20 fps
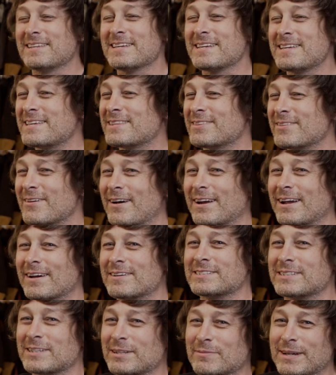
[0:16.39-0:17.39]
I think he thought I
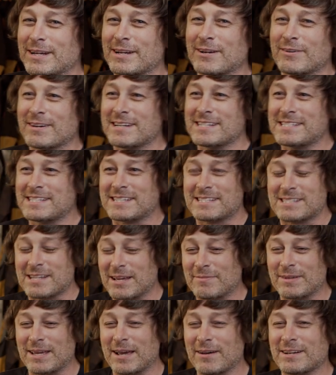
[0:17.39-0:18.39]
was a little bit crazy because
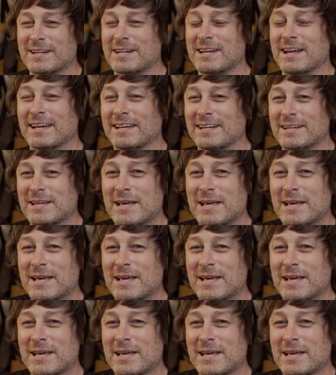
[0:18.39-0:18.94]
I'd be out at night